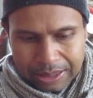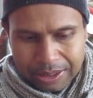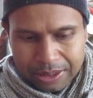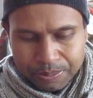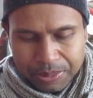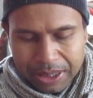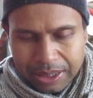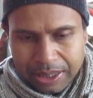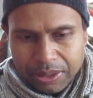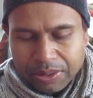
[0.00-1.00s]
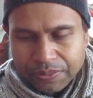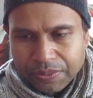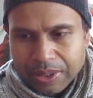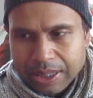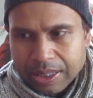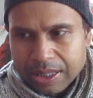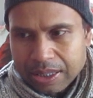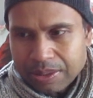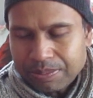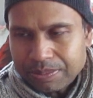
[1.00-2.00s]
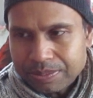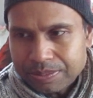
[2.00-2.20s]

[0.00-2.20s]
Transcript: uh, but the thing of like um,